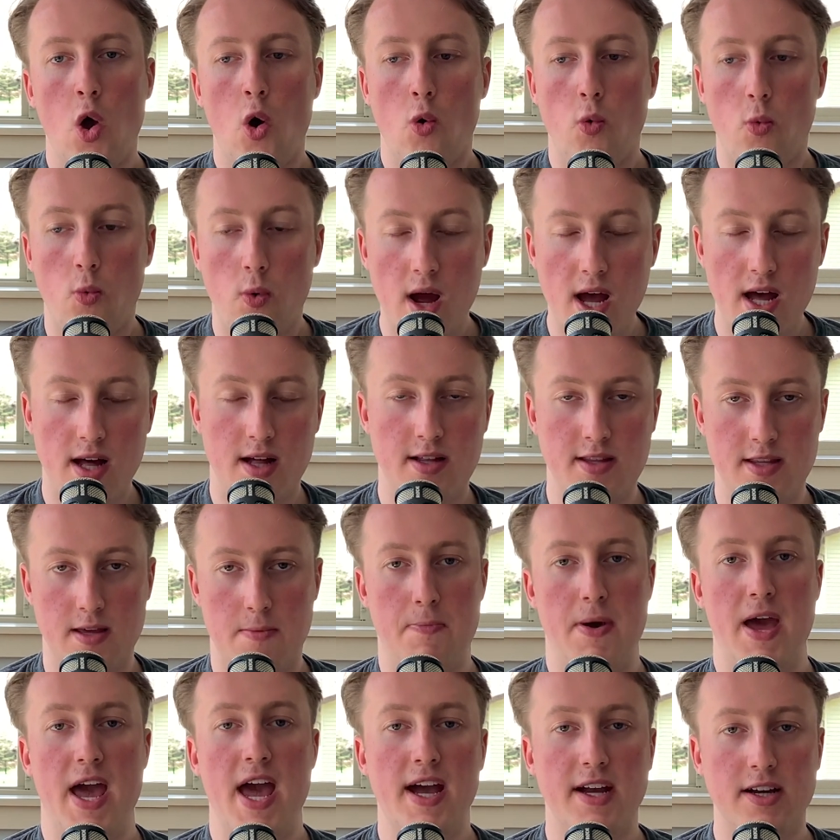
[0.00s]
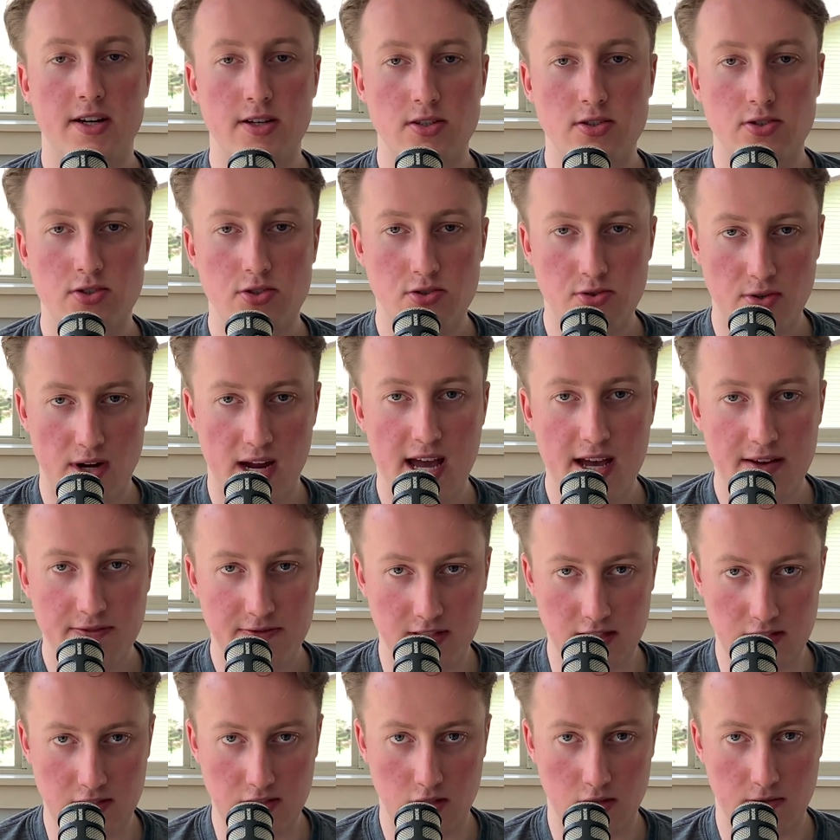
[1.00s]
Well, the Packers
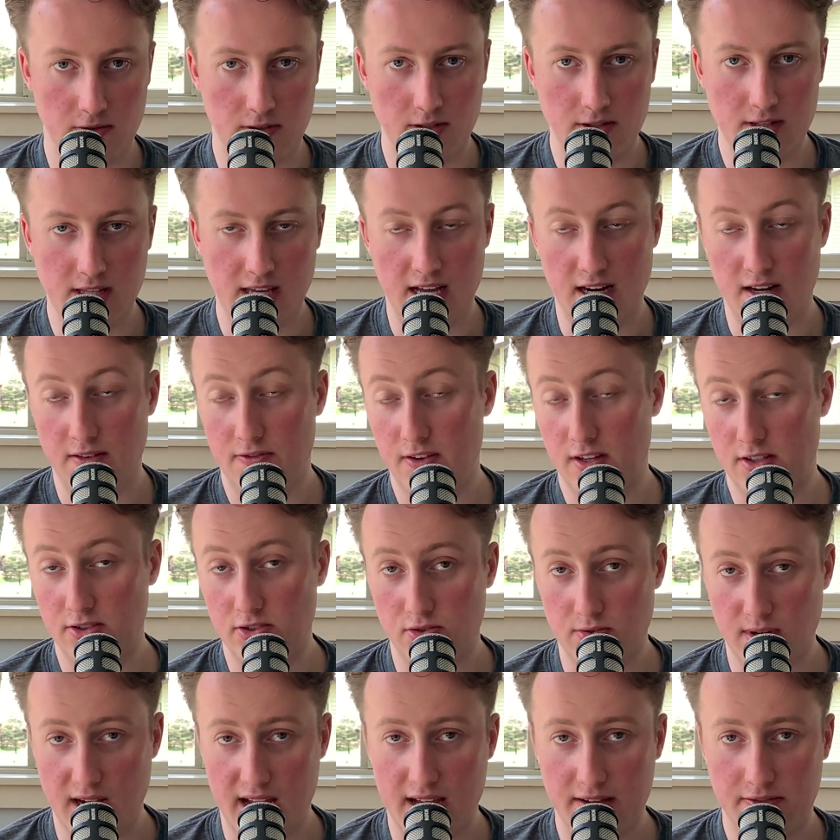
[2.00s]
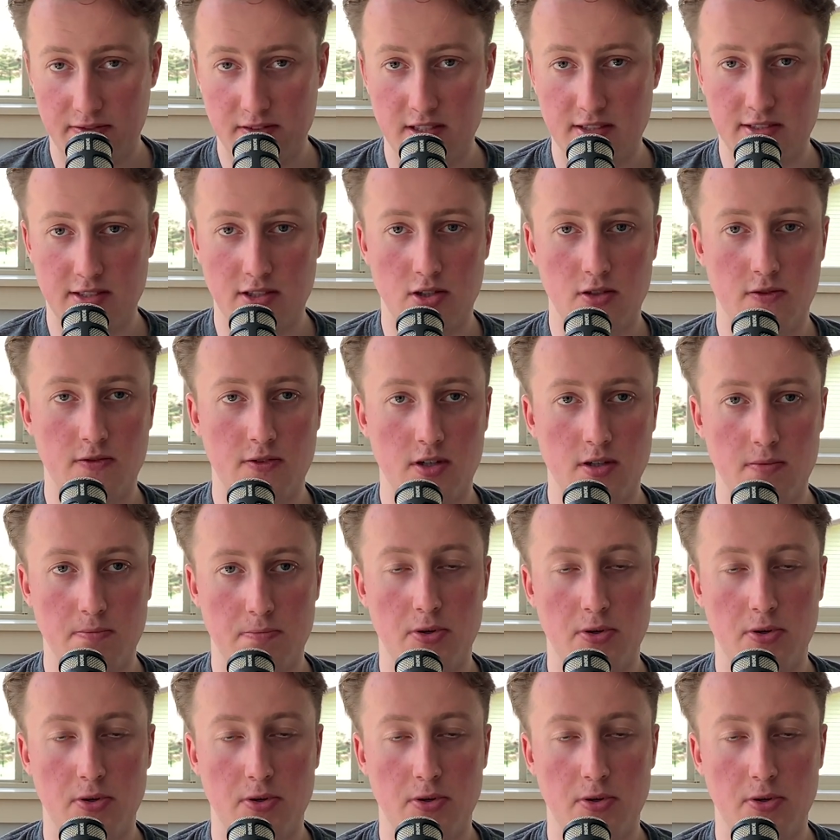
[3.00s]
draft is over. The NFL draft is over.